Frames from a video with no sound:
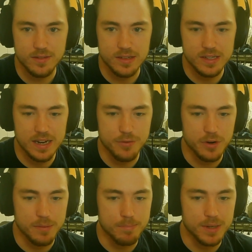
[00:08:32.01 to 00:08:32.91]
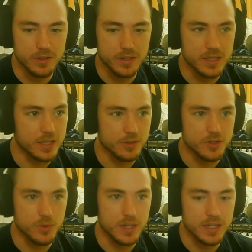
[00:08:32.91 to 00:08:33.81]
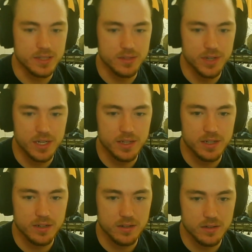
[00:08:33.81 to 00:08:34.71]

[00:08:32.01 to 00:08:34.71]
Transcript: Never in a billion years do I guess Nevada there.